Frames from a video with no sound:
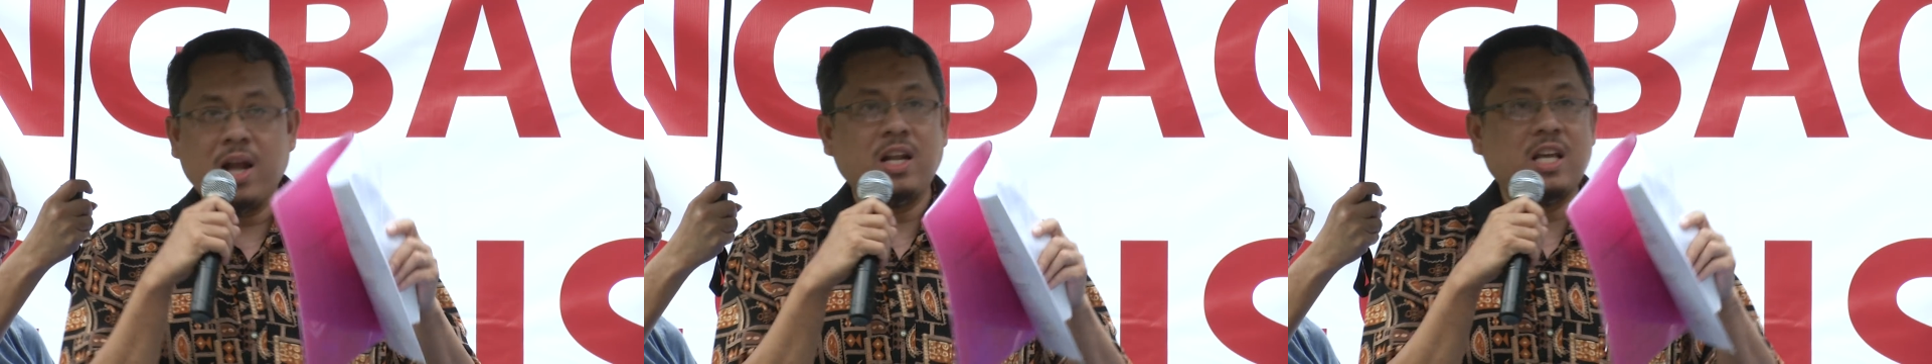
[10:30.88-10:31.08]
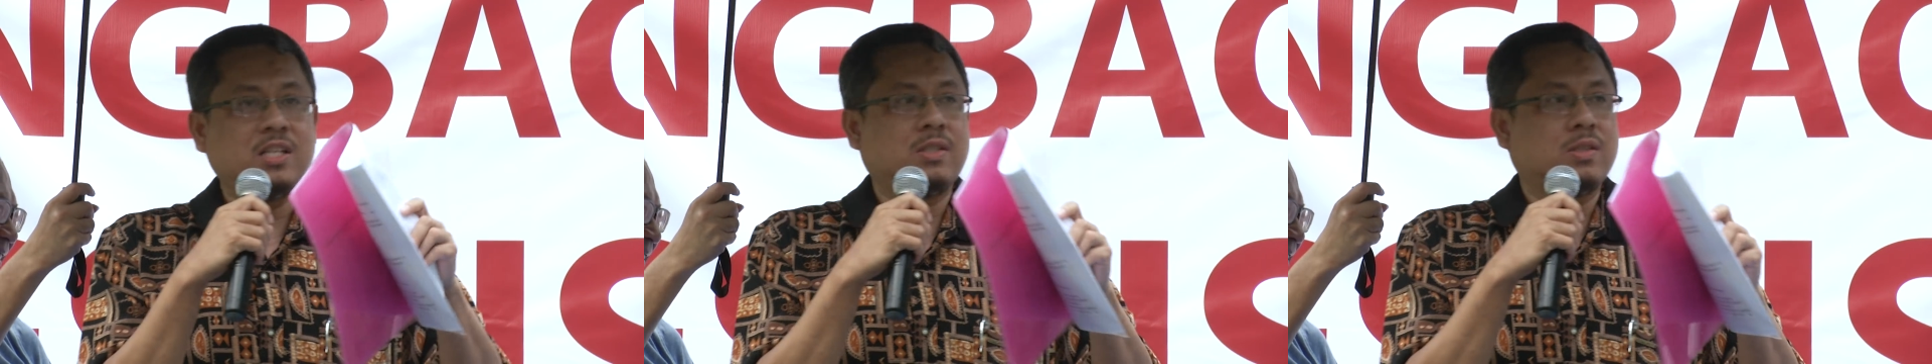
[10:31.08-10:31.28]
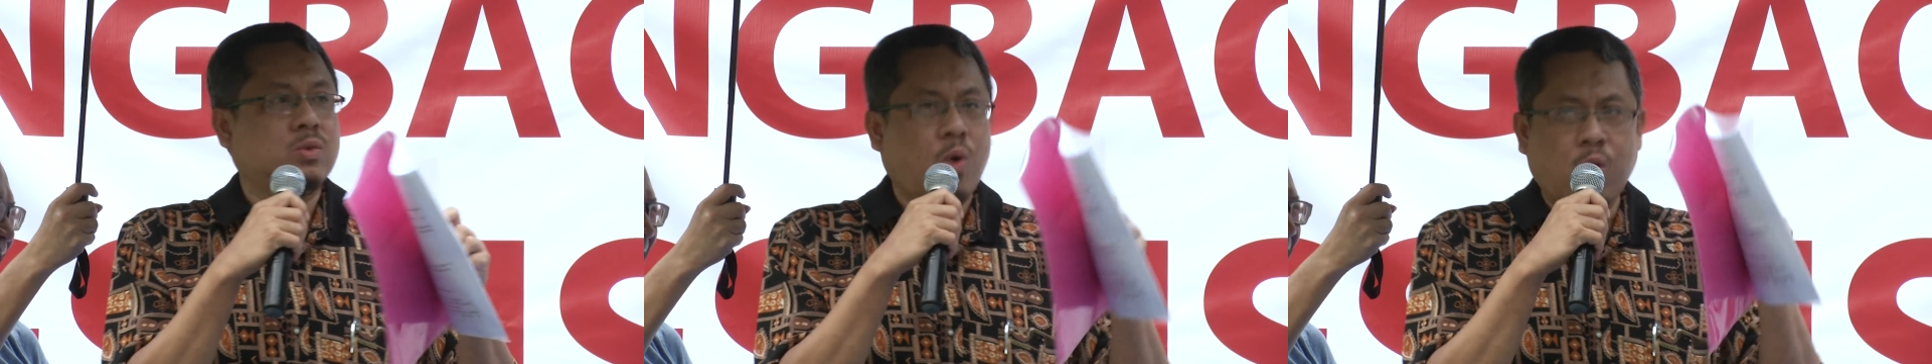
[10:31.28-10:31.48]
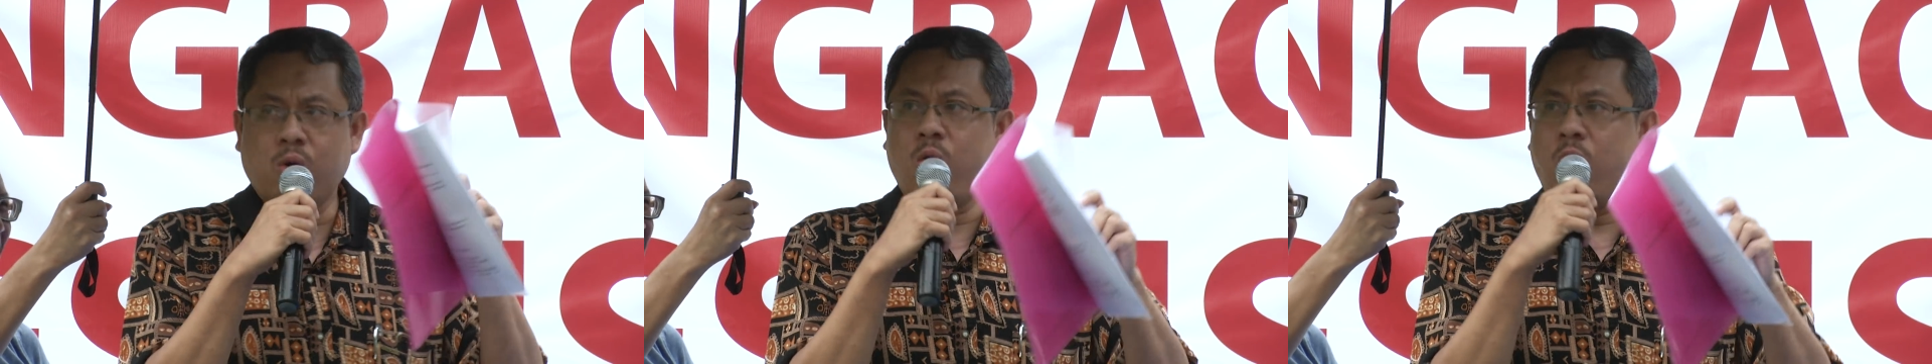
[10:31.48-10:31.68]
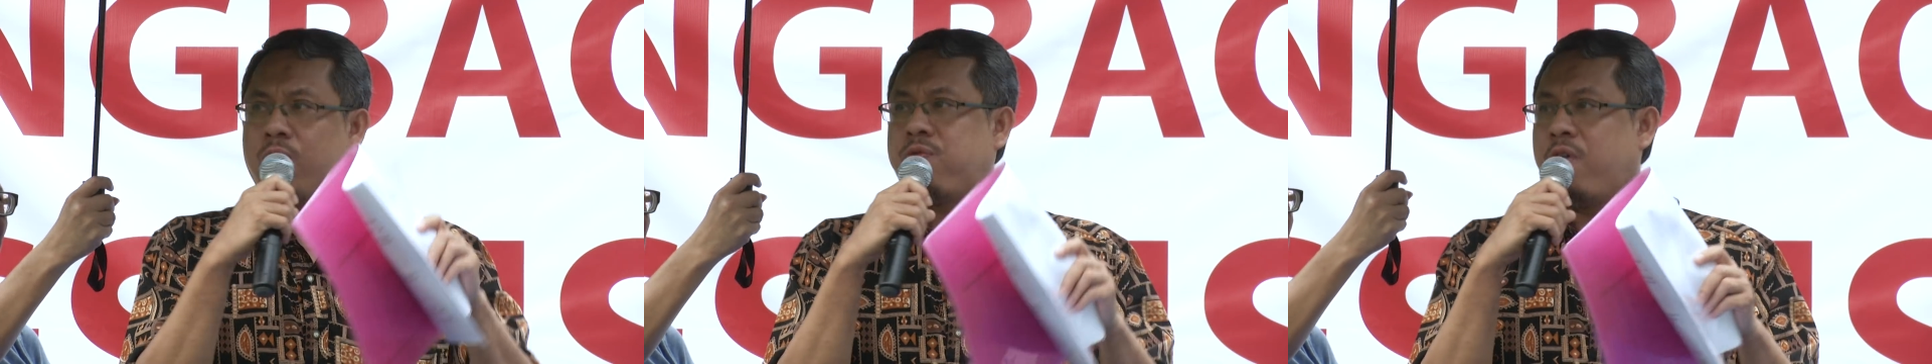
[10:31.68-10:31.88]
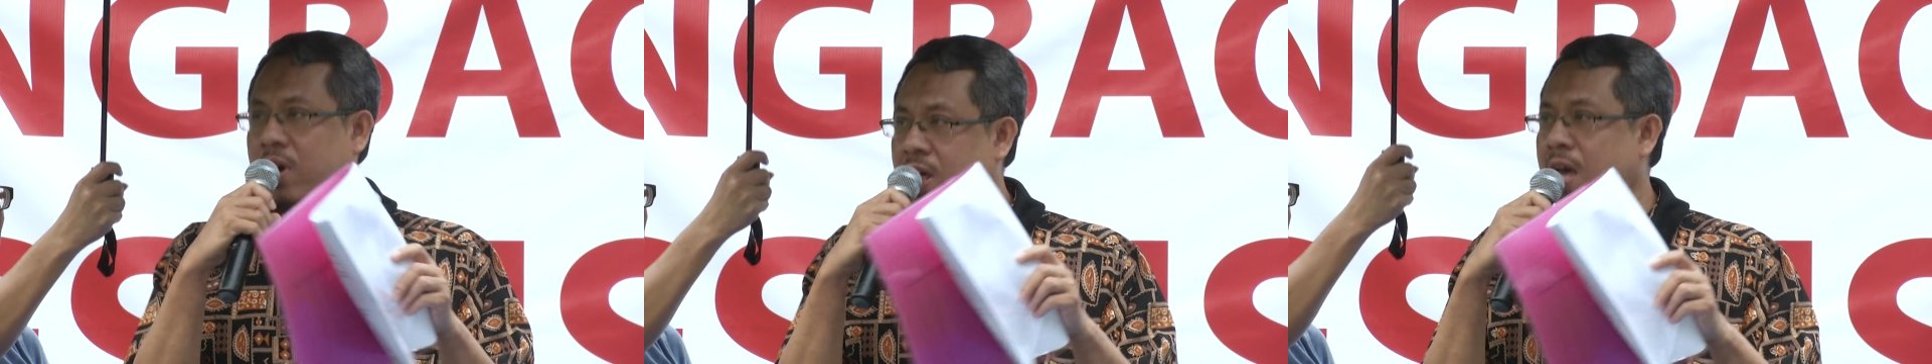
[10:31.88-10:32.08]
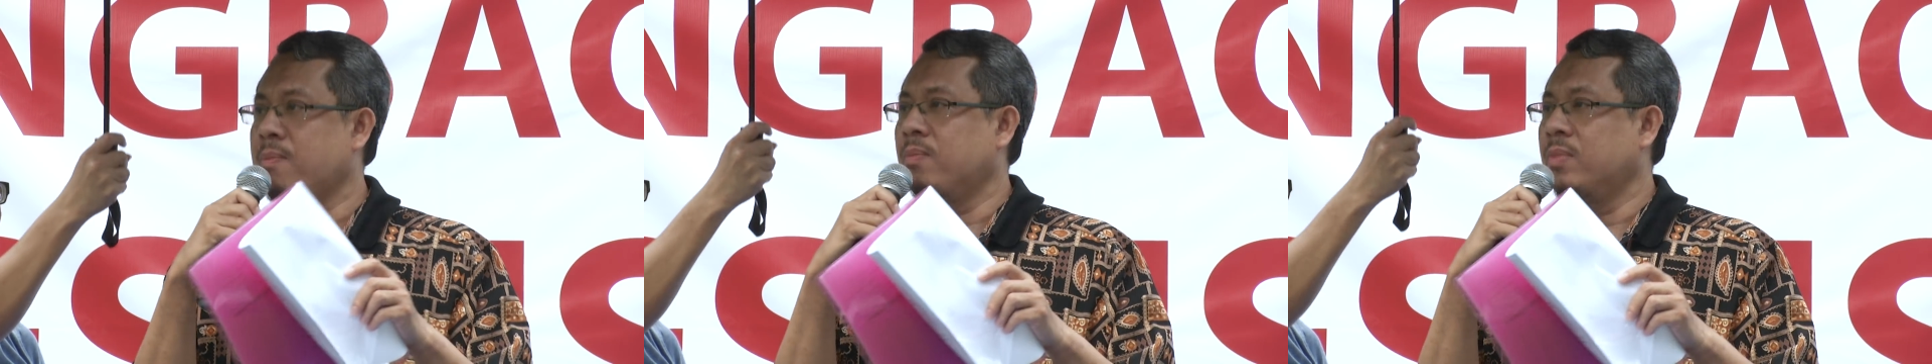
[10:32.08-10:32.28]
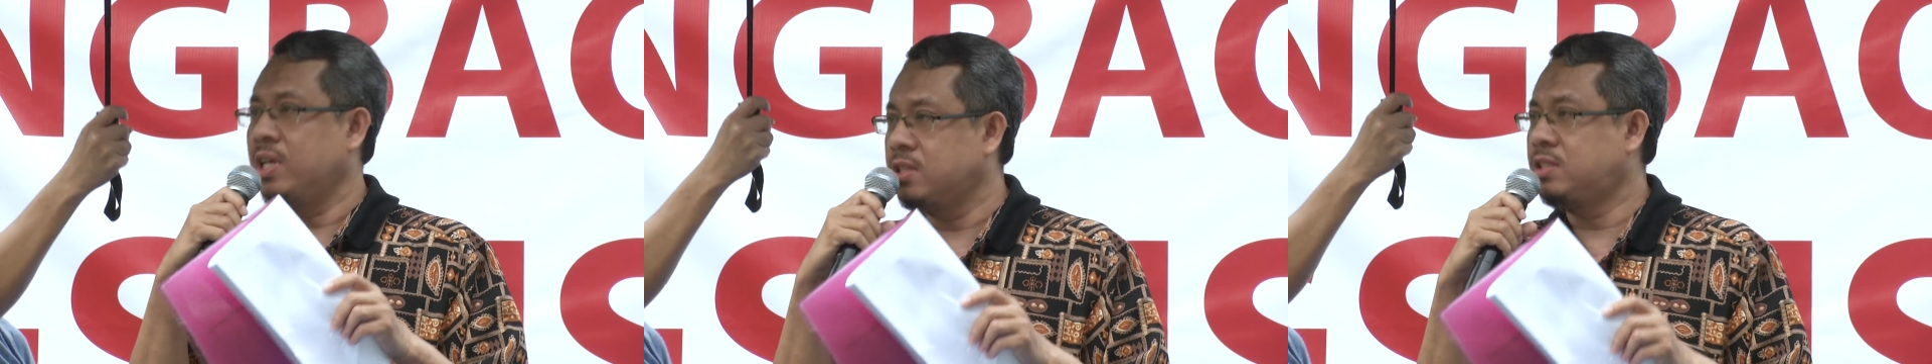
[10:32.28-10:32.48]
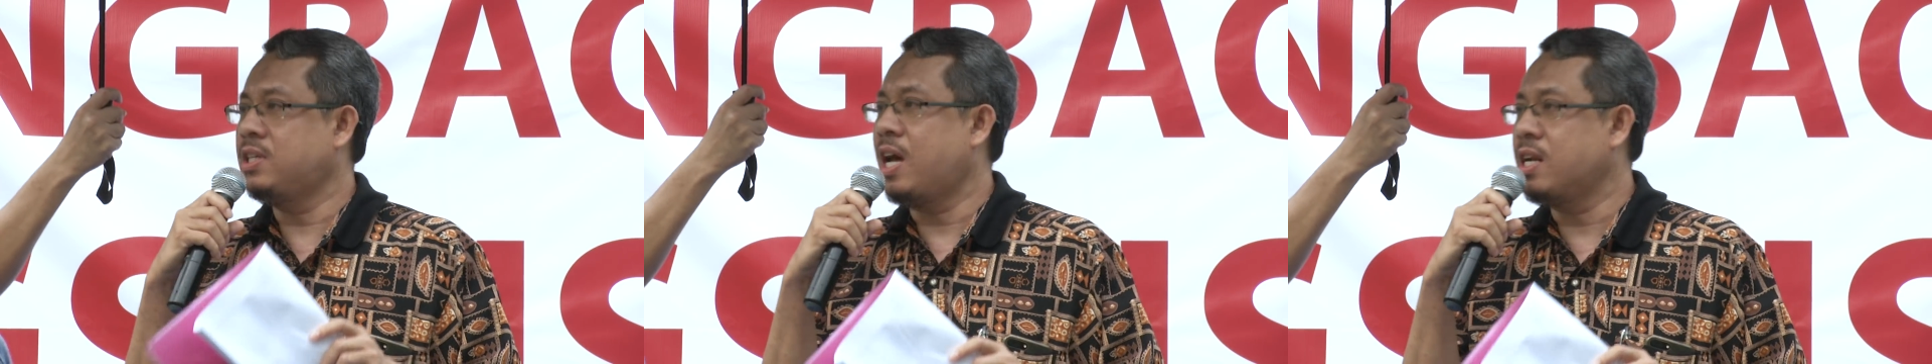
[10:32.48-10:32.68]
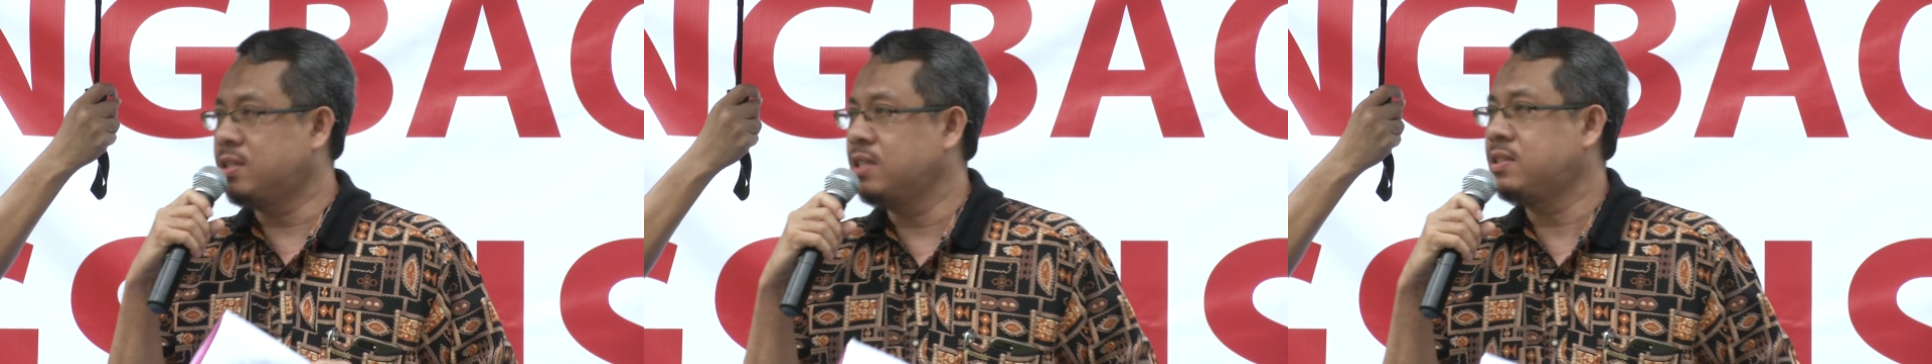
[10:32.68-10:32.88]
is so good for them, this
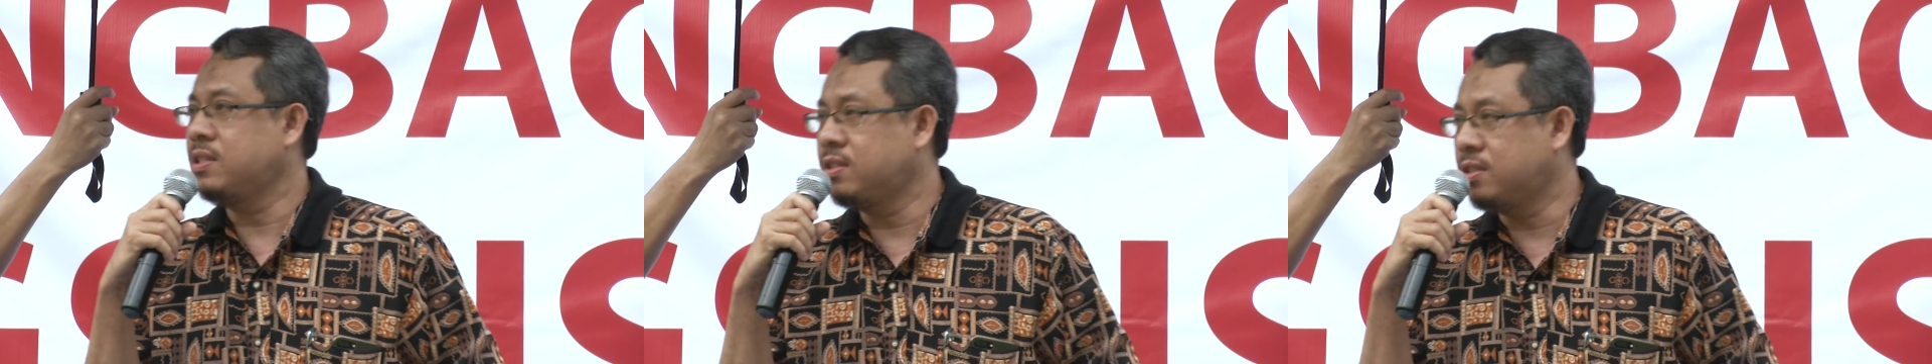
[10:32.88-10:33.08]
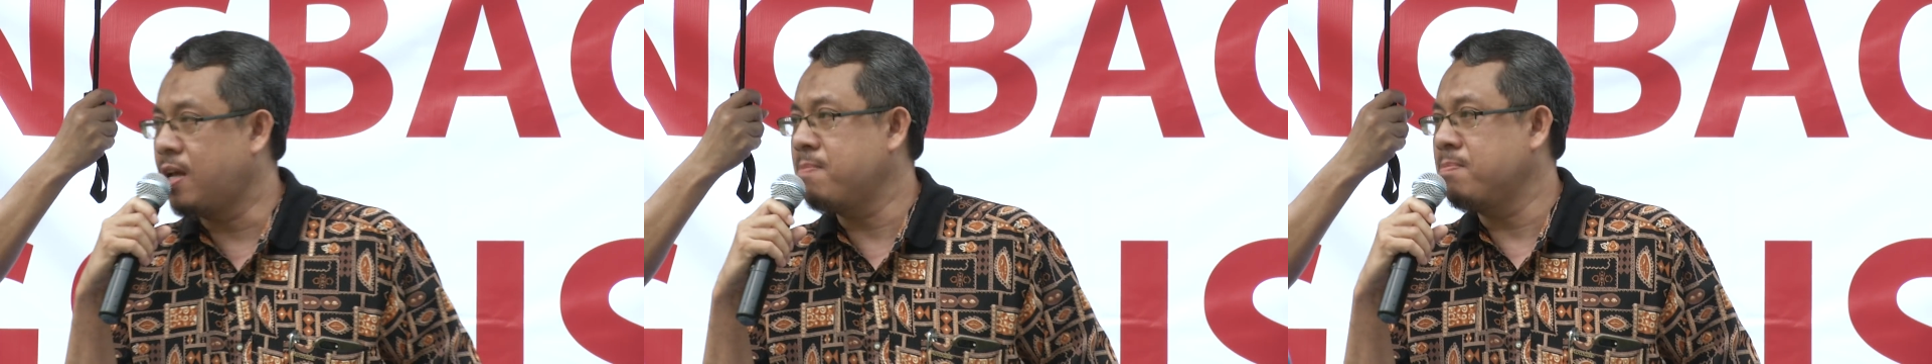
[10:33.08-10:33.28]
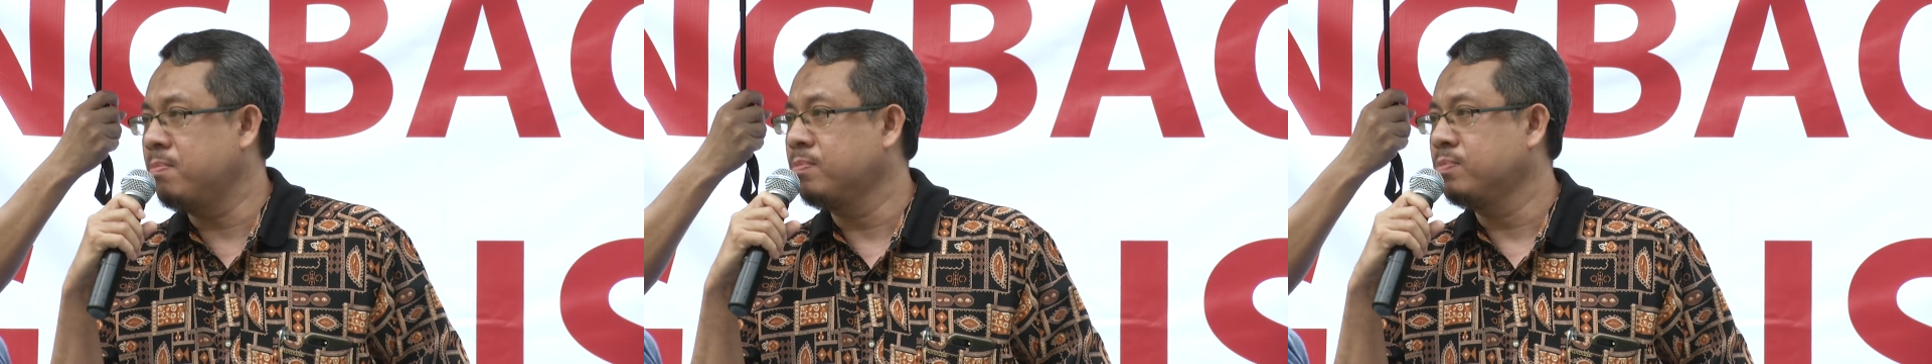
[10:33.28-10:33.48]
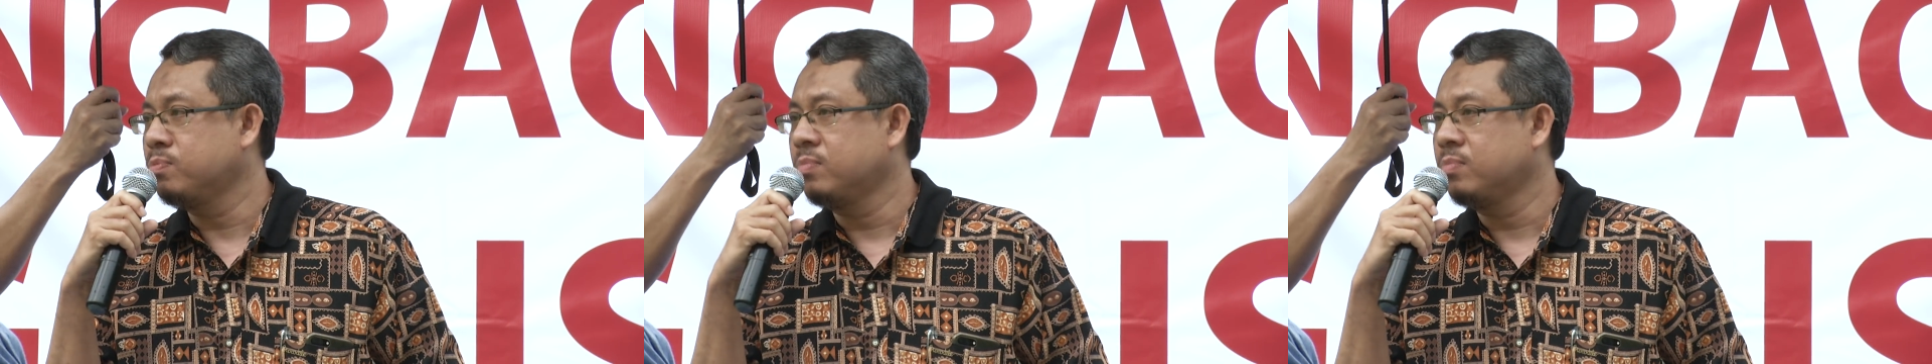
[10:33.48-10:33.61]
GRC system?